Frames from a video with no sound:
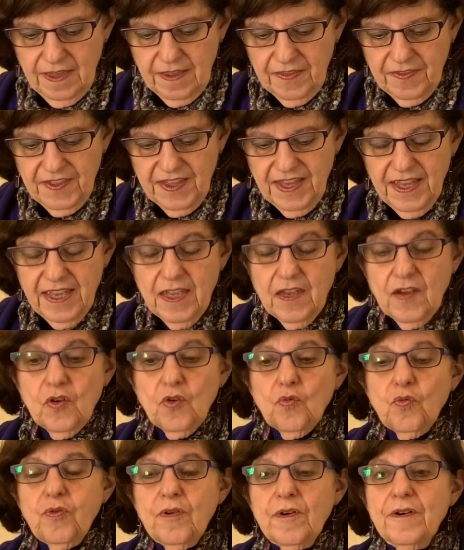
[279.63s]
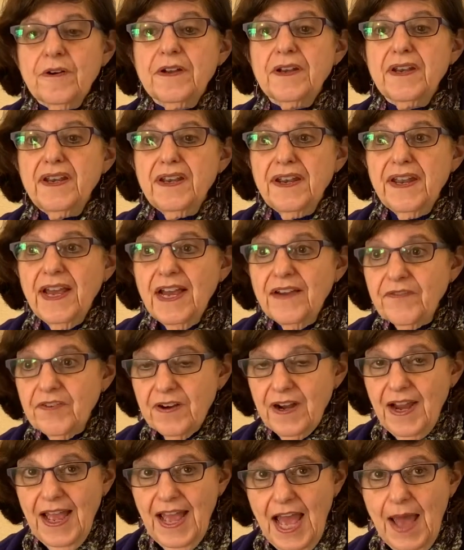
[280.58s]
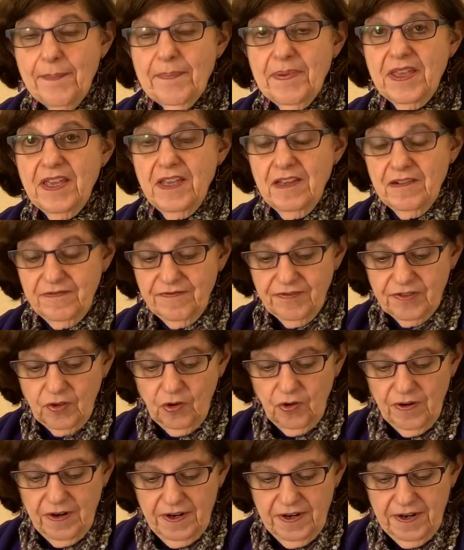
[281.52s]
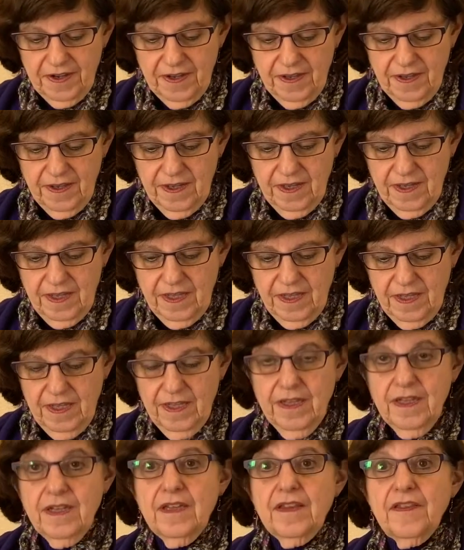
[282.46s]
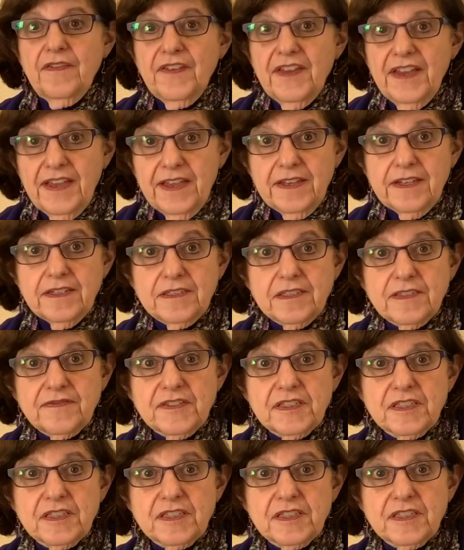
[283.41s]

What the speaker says: They were never happy in Florida. They is the